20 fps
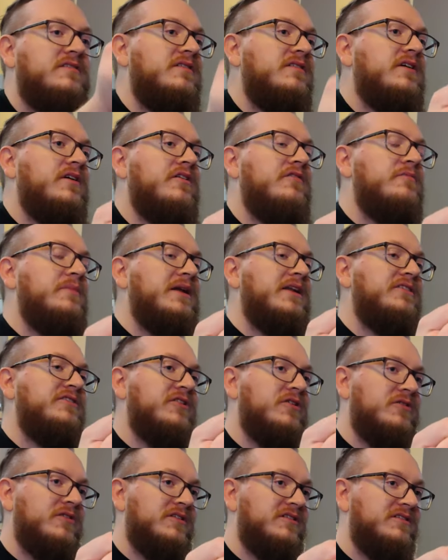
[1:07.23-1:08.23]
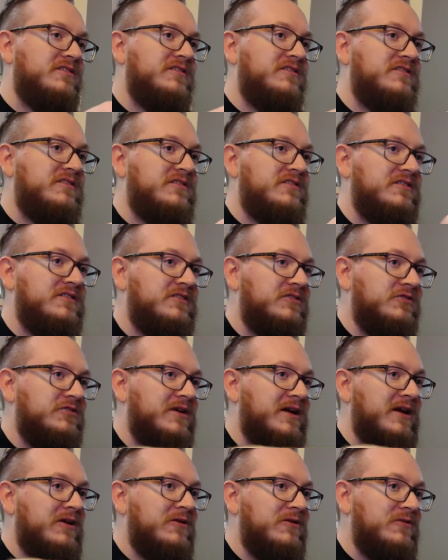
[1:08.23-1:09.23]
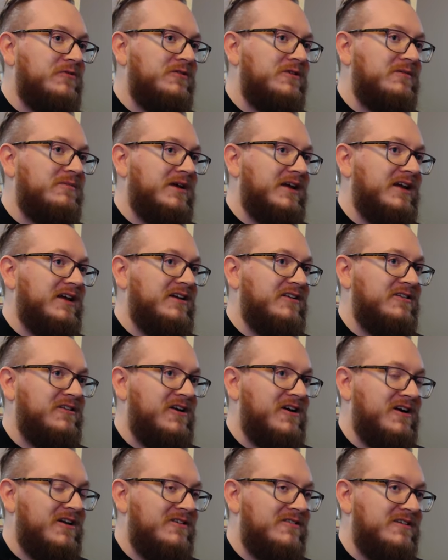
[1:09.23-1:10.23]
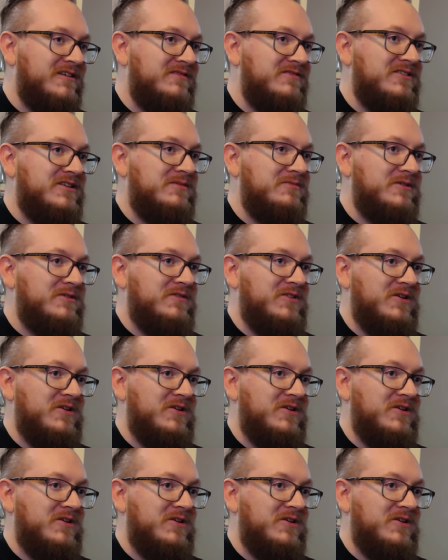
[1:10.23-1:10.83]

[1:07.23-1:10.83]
How many tokens do I hold in my hand? An odd or even number of